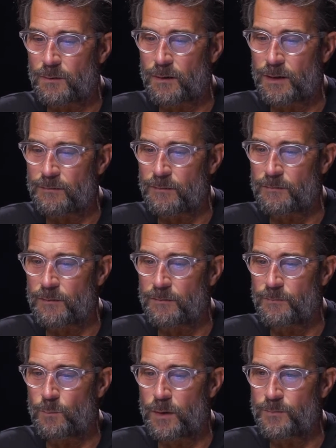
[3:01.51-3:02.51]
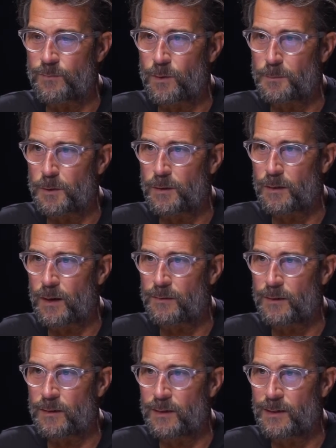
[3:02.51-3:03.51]
crisis of one form or
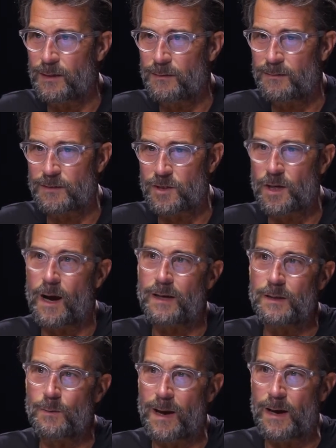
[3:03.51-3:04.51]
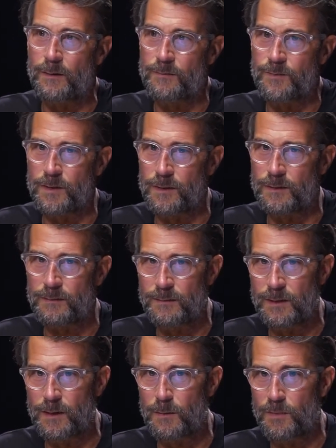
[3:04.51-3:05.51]
another, and to shock you out of your,
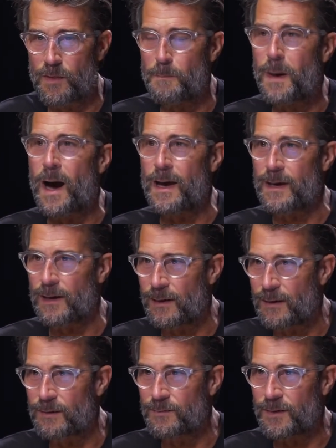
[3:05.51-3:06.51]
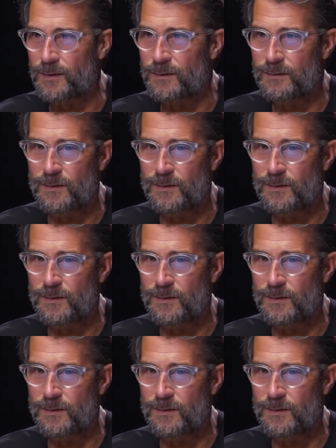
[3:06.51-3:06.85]
you know, the Maya of your